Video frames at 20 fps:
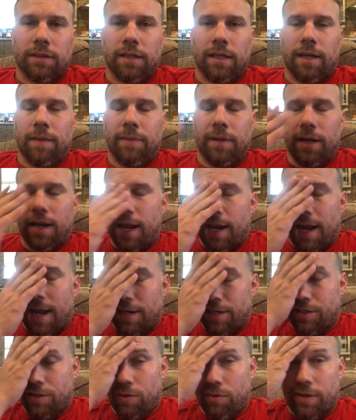I mean, I, I
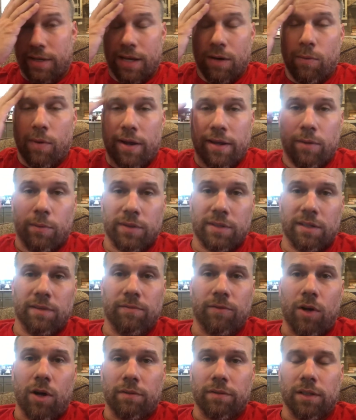just don't get why he wasn't
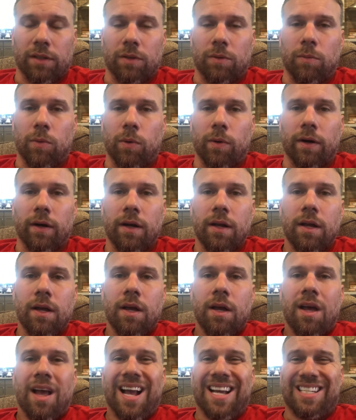involved a little more,
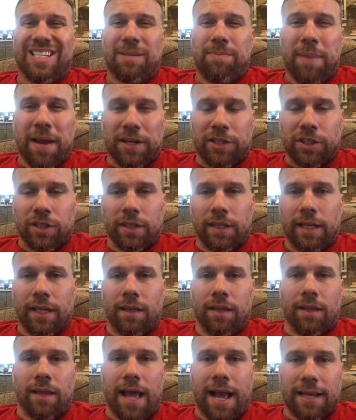especially
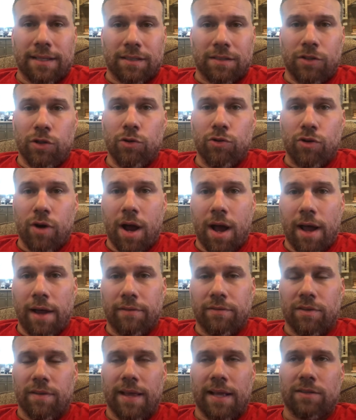the last two
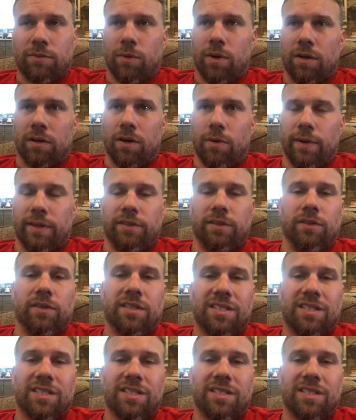drives, and that's what I'll go into.